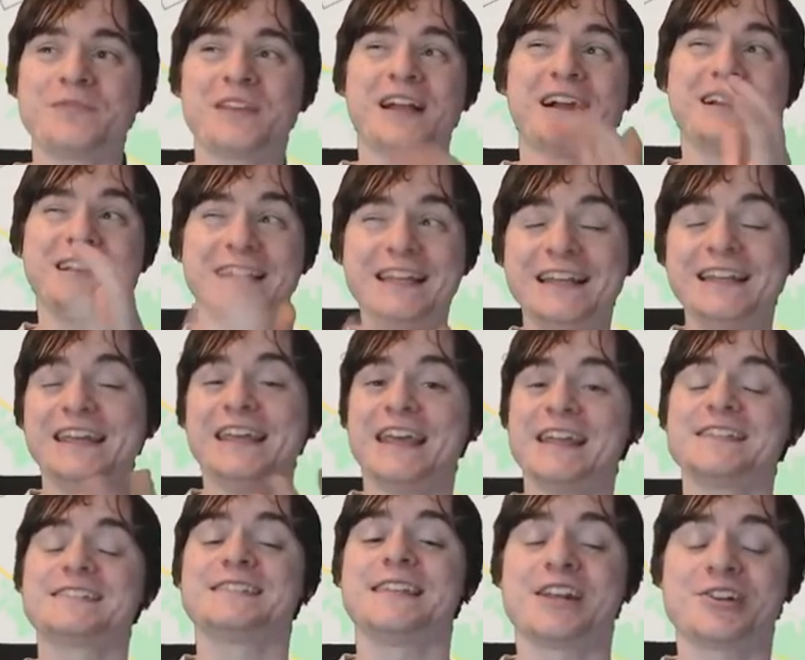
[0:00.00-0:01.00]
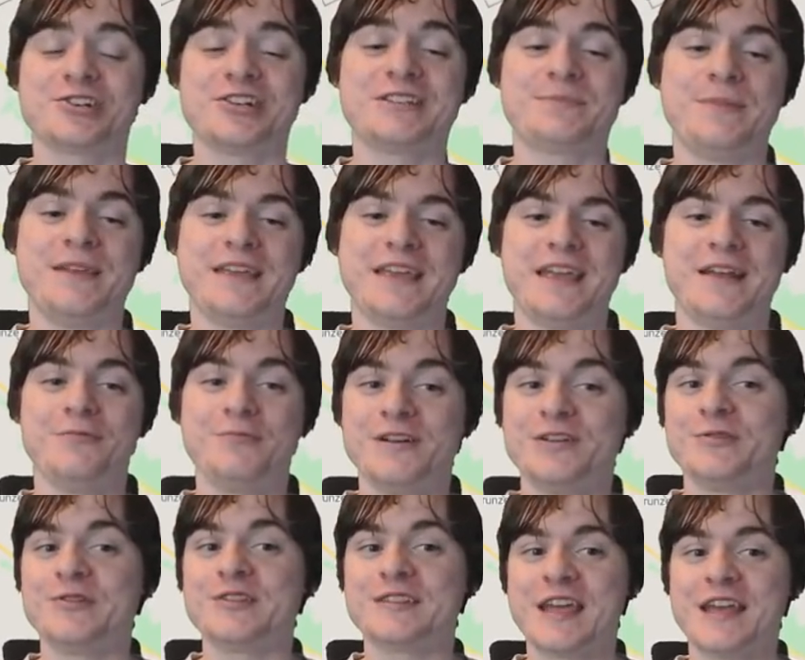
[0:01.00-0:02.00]
Clearly, internationally speaking, we
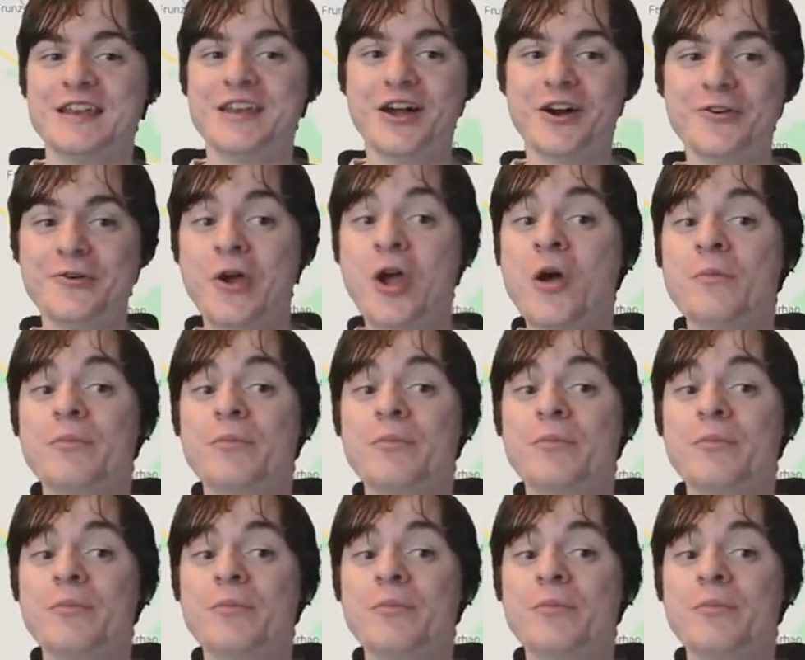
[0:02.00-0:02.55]
would say no.